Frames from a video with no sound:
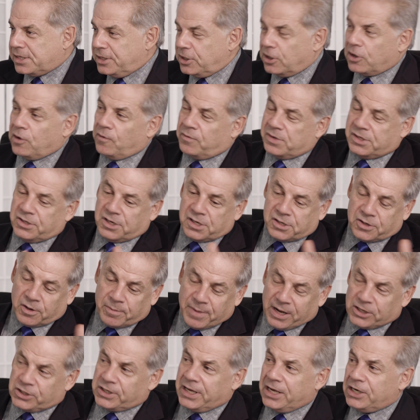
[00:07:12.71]
You don't know if it's just your
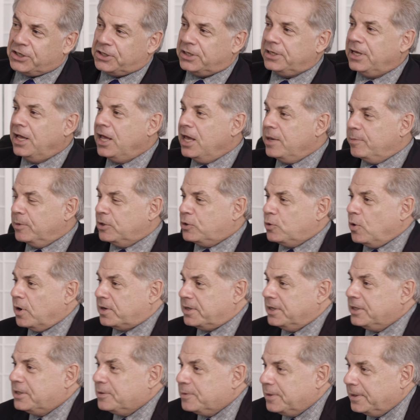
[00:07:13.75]
imagination, you've been talked
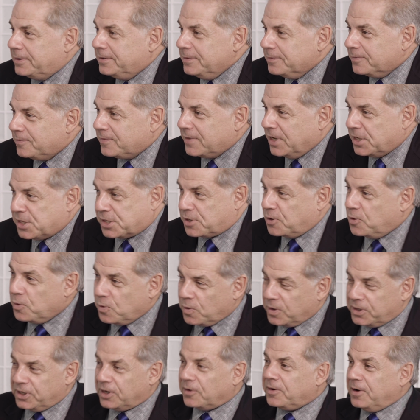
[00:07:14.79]
into it, it's
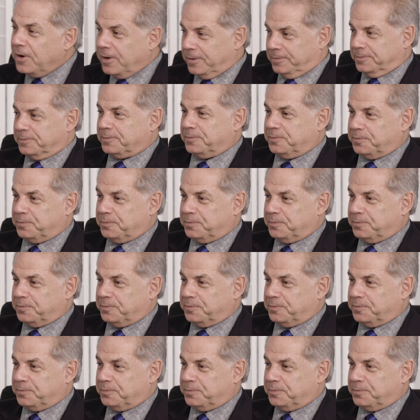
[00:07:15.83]
cool, you don't know.